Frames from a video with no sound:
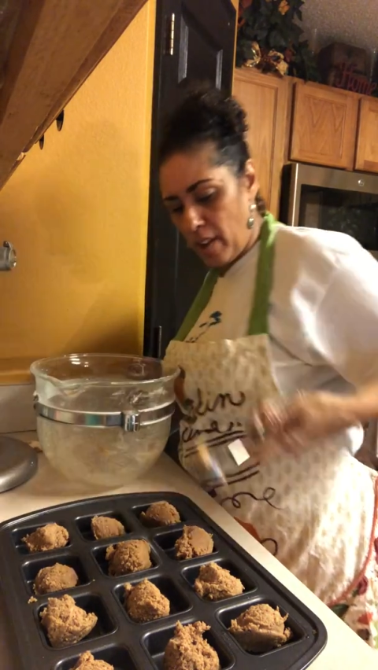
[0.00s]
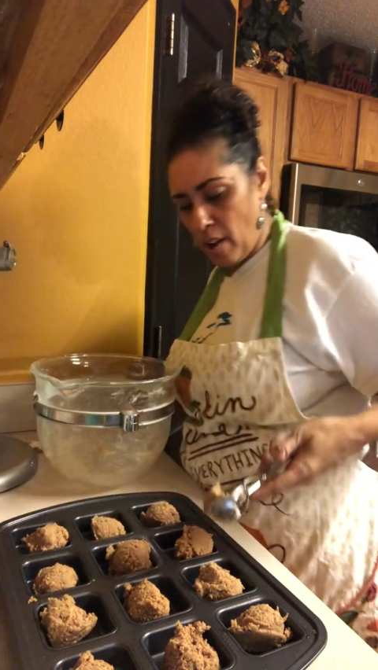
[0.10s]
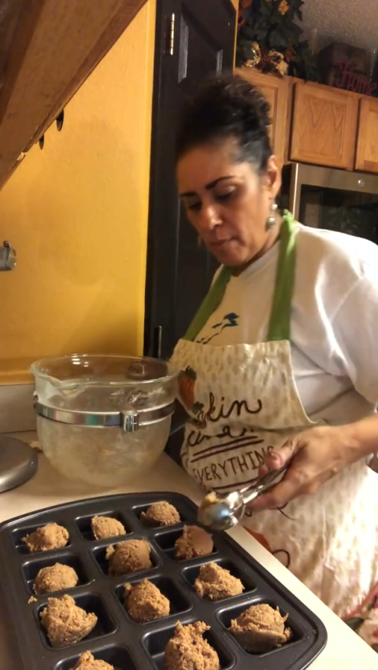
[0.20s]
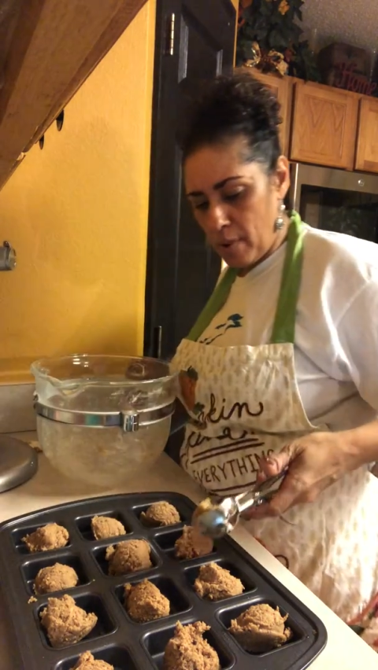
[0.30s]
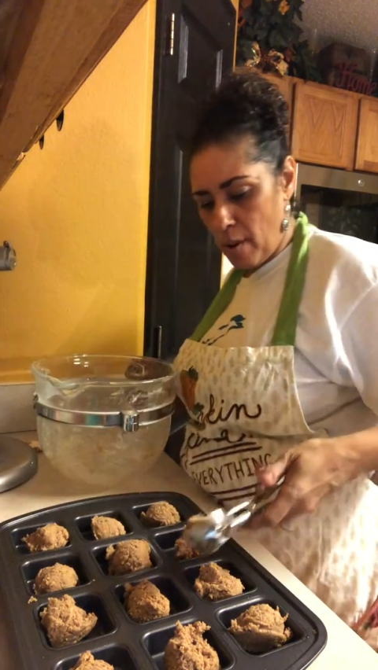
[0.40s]

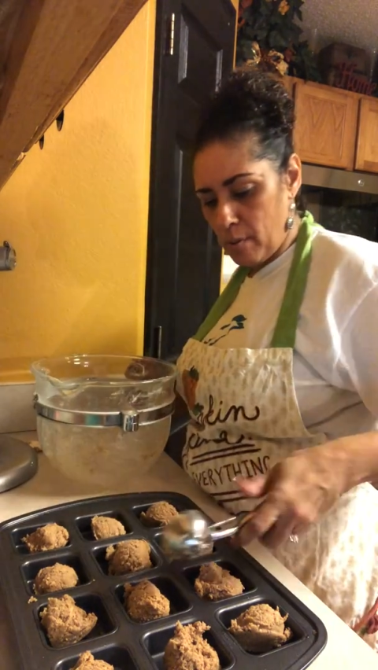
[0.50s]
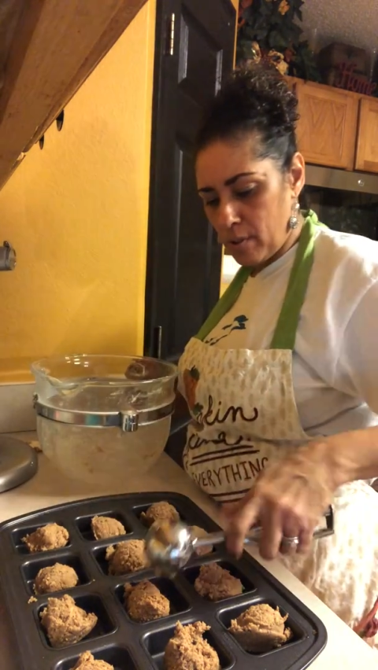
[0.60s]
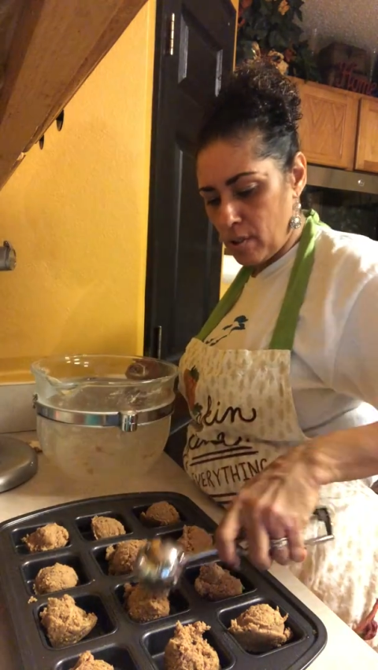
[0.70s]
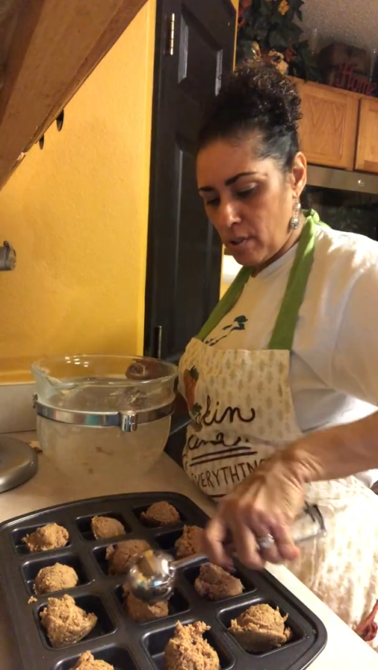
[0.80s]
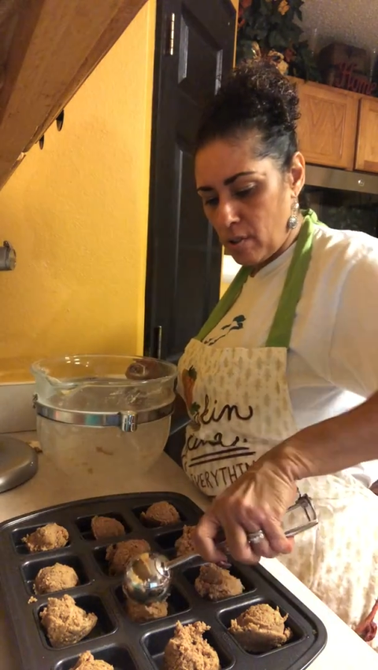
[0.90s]
I'll be able
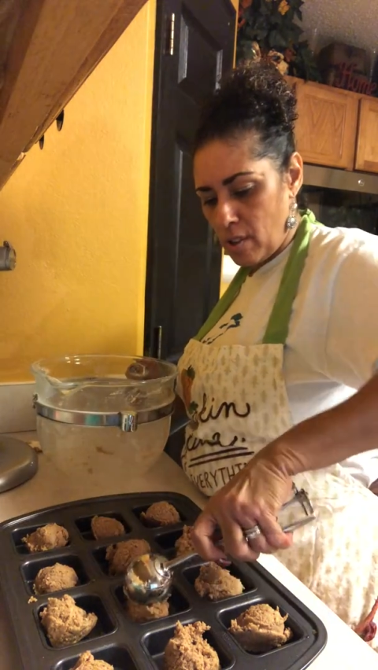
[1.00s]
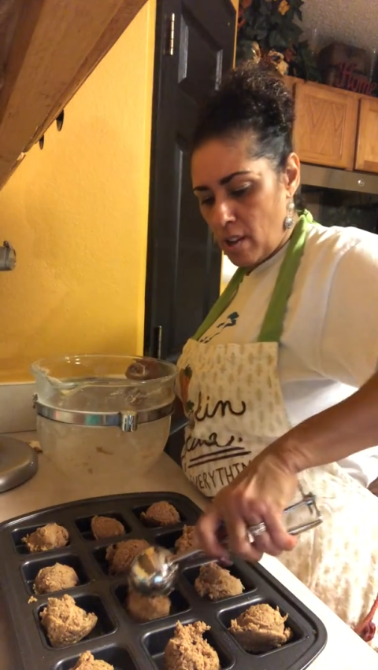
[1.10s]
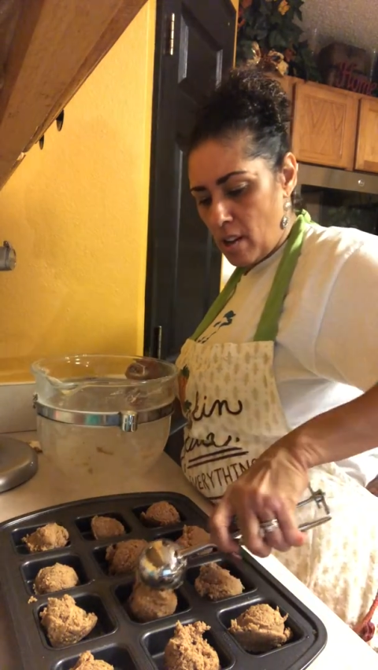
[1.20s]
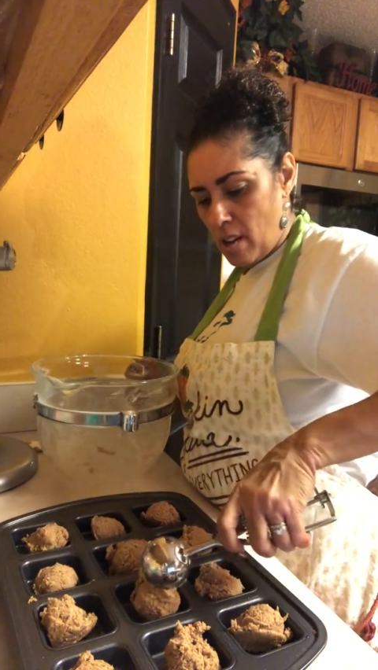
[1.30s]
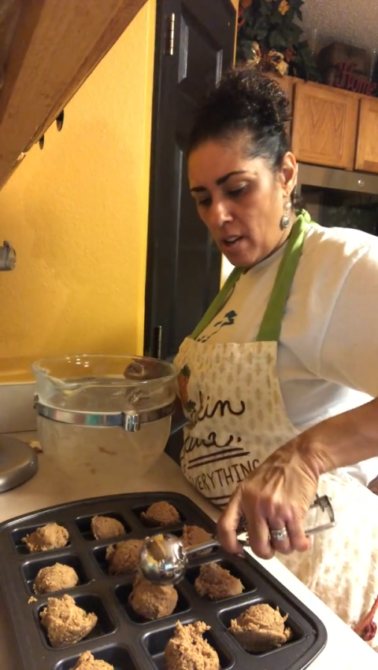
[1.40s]
to
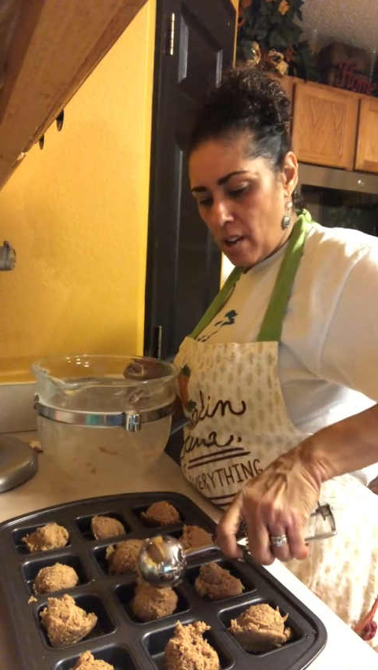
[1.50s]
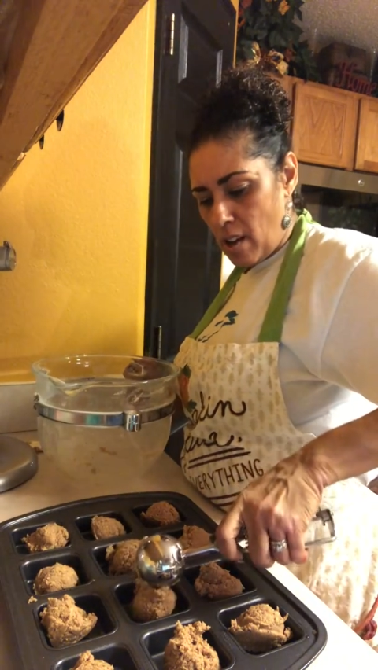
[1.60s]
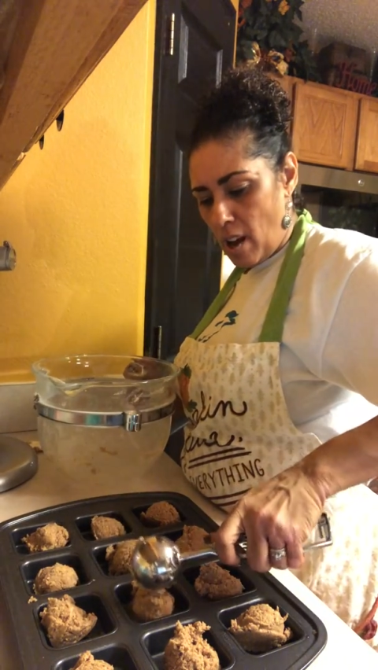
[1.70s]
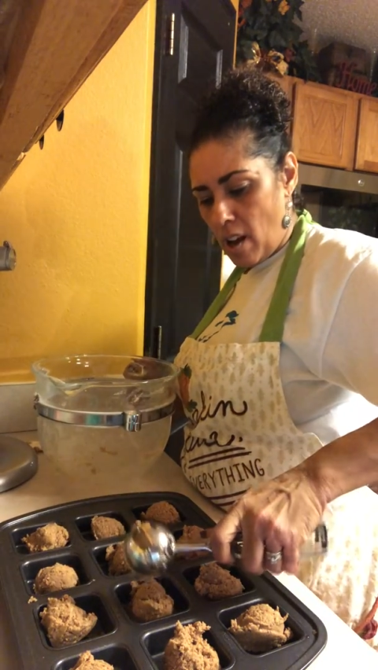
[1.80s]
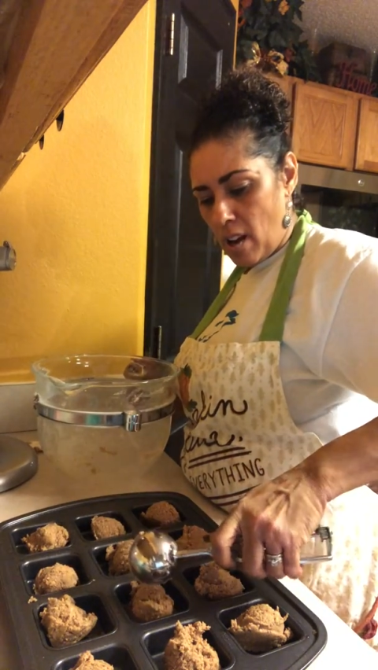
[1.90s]

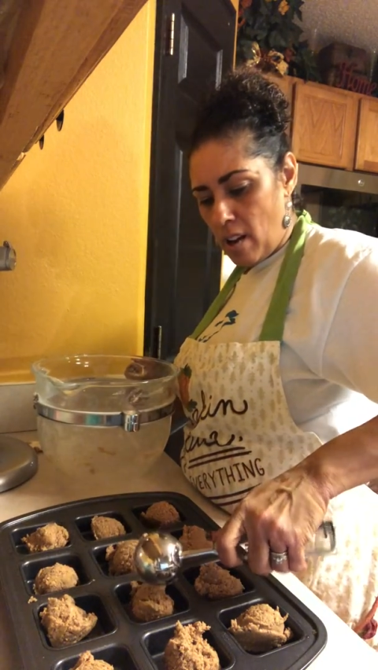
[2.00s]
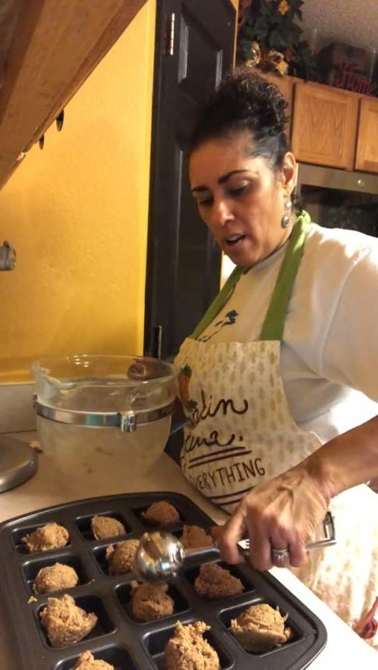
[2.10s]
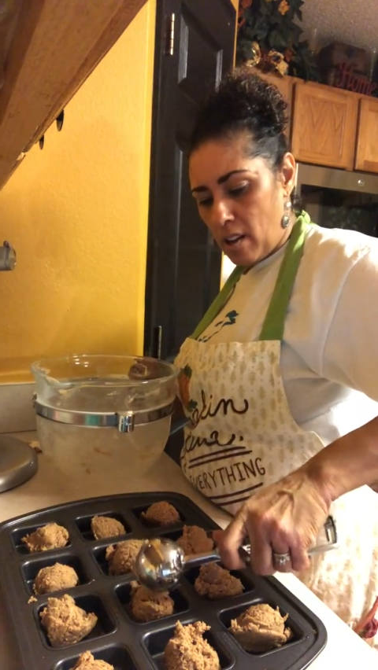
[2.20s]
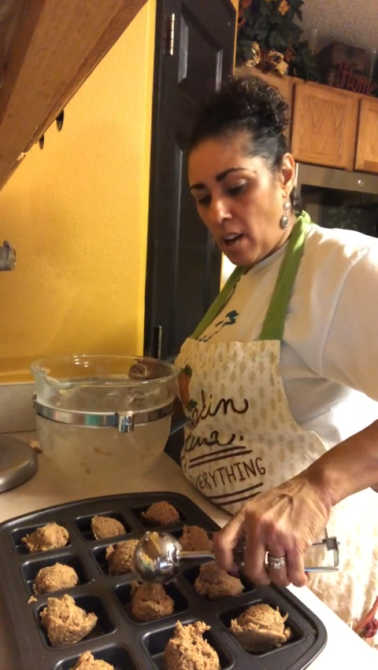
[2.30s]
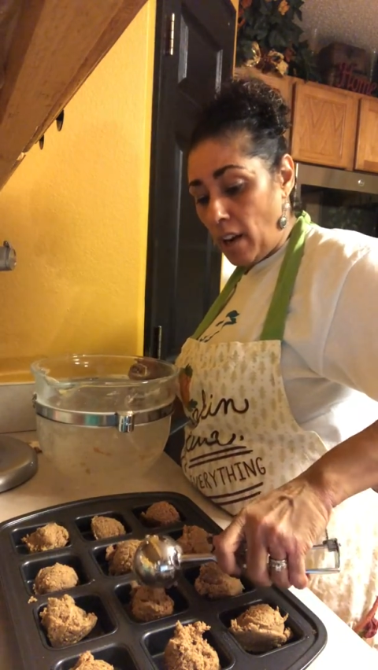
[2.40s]

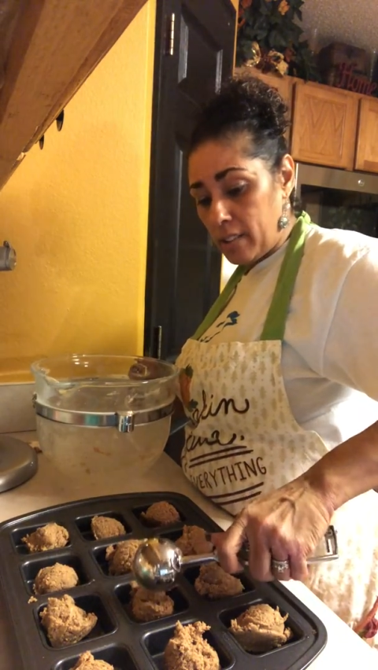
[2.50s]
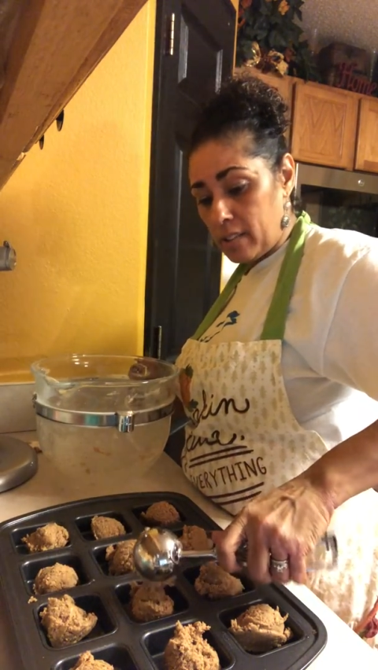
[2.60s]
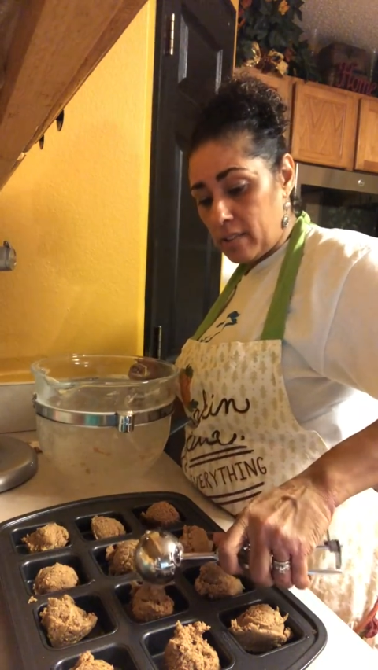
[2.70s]
cut.